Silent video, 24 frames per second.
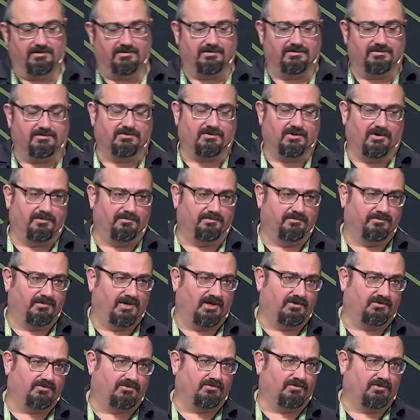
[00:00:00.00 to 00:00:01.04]
So some
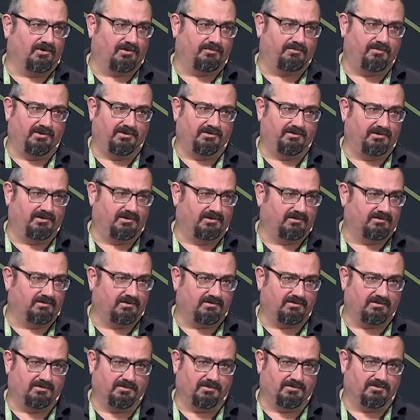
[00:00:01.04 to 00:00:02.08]
historic buildings,
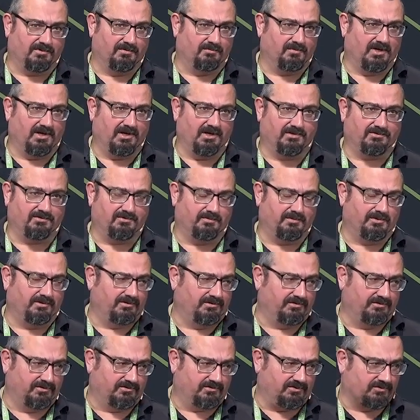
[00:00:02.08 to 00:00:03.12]
it's almost
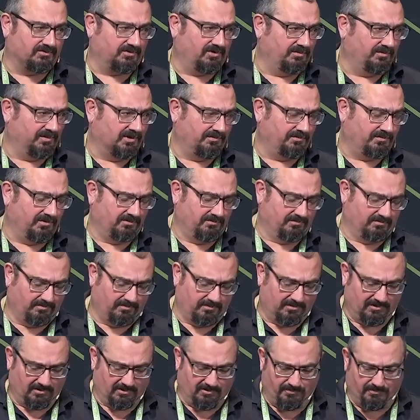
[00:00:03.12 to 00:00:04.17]
impossible. This has come up in
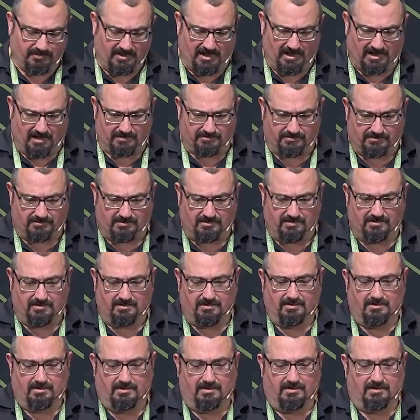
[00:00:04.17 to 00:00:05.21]
you know past
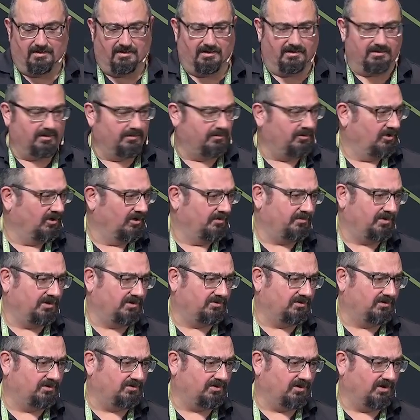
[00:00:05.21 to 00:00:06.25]
uh,
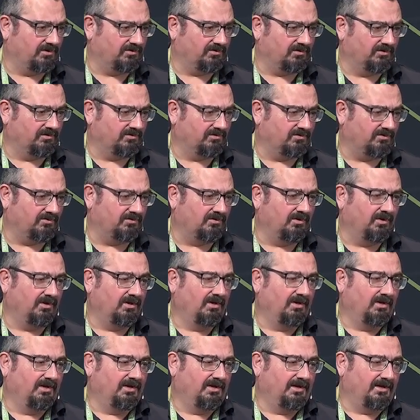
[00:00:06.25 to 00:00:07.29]
WLPC sessions.
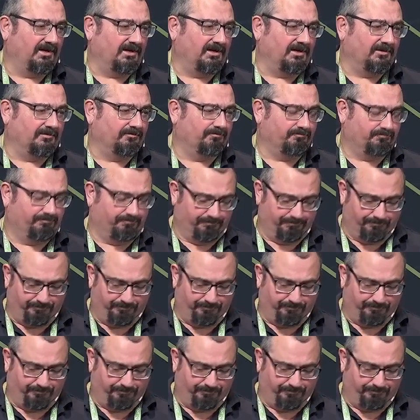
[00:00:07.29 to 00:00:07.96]
Um,